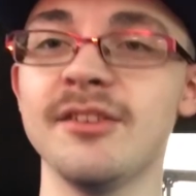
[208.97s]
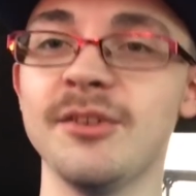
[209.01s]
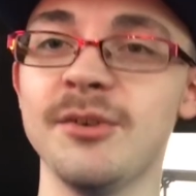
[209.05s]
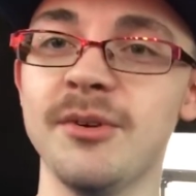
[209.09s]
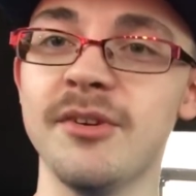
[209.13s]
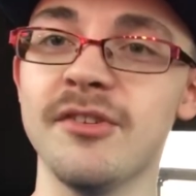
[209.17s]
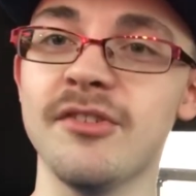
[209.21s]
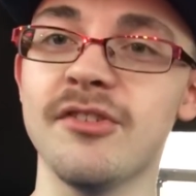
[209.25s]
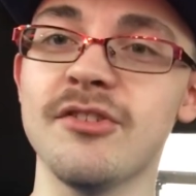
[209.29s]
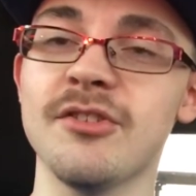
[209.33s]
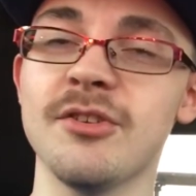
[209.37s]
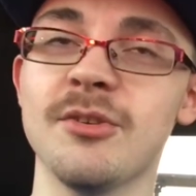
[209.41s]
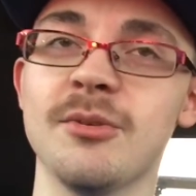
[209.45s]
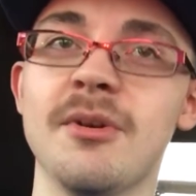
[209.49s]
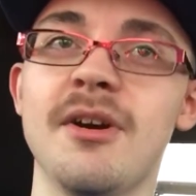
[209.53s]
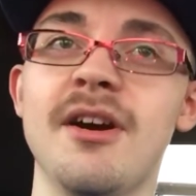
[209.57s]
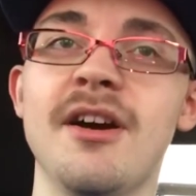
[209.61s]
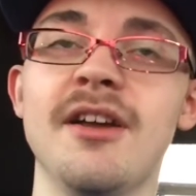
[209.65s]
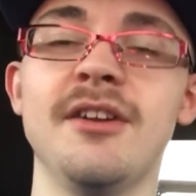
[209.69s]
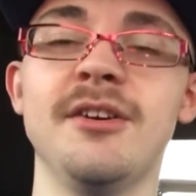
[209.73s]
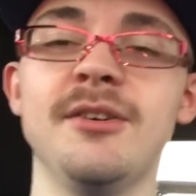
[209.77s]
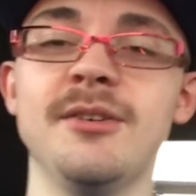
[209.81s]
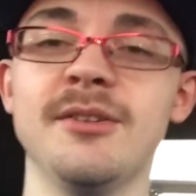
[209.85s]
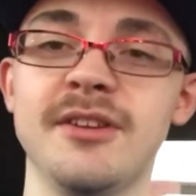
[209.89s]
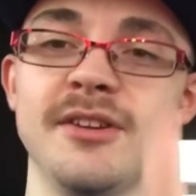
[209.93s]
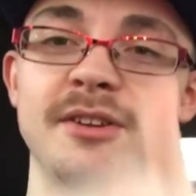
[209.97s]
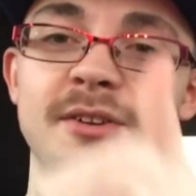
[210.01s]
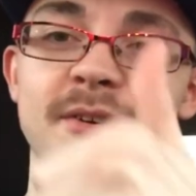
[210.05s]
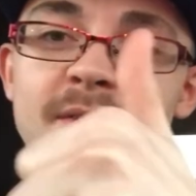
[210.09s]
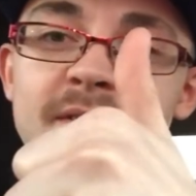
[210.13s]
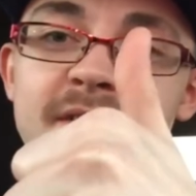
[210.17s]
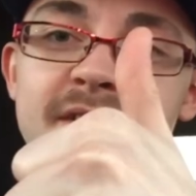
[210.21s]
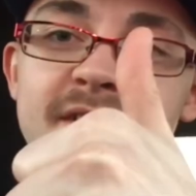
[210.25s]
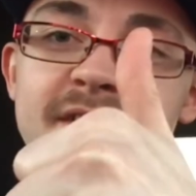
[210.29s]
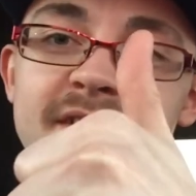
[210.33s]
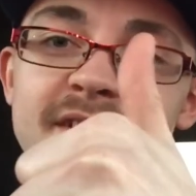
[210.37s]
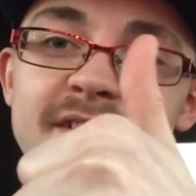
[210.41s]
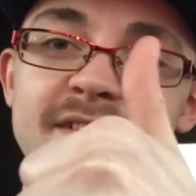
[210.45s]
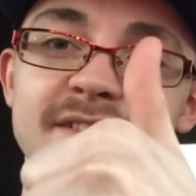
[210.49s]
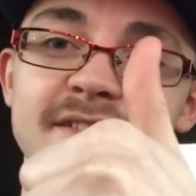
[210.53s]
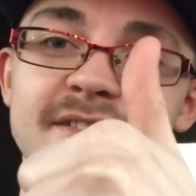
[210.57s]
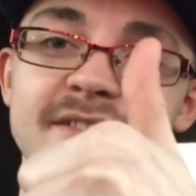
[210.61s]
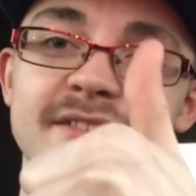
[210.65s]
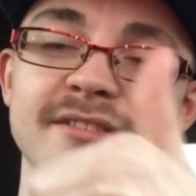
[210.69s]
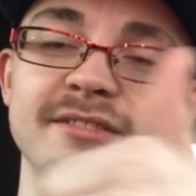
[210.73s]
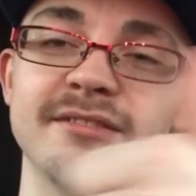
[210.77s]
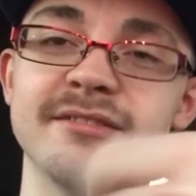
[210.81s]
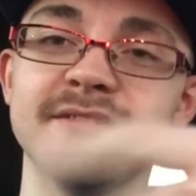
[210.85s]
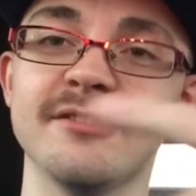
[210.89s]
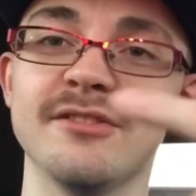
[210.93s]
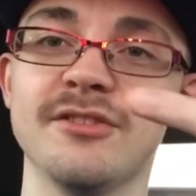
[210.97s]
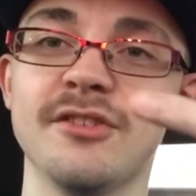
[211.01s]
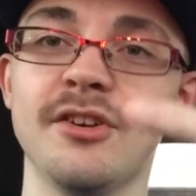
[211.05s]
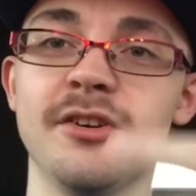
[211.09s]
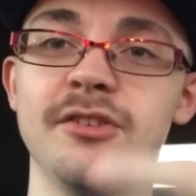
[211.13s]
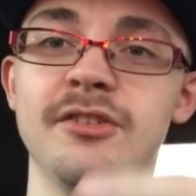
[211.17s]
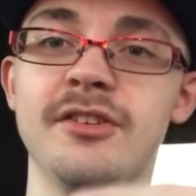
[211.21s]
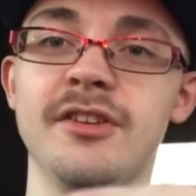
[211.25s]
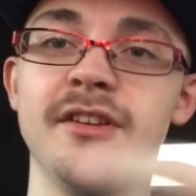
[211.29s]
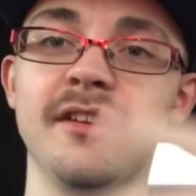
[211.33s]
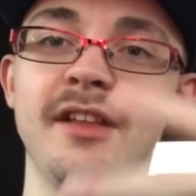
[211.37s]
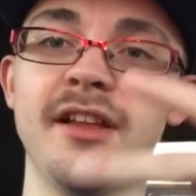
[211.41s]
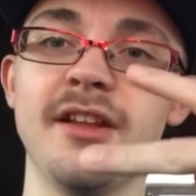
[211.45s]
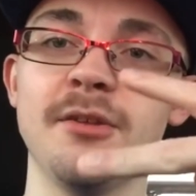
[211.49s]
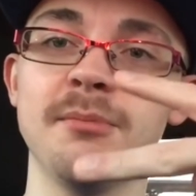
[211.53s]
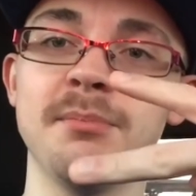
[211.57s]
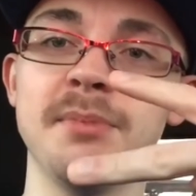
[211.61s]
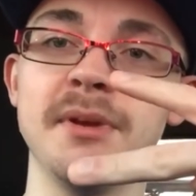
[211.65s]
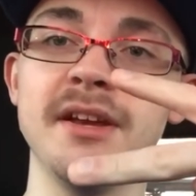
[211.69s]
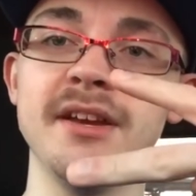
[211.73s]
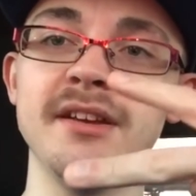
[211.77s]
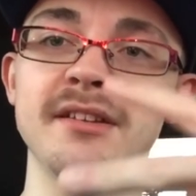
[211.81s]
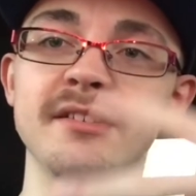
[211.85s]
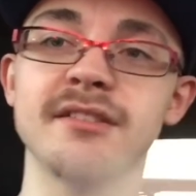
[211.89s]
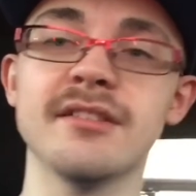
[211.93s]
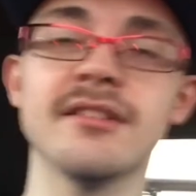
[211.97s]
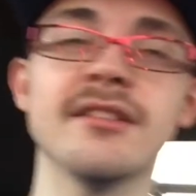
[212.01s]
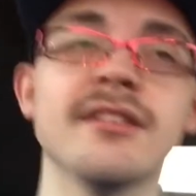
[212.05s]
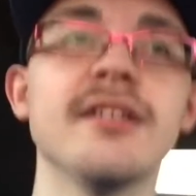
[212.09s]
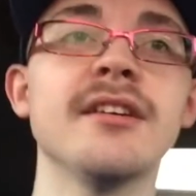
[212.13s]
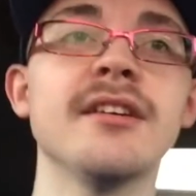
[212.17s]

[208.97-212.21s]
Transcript: Louis, Toronto, you know what it is. Talk to you later, peace.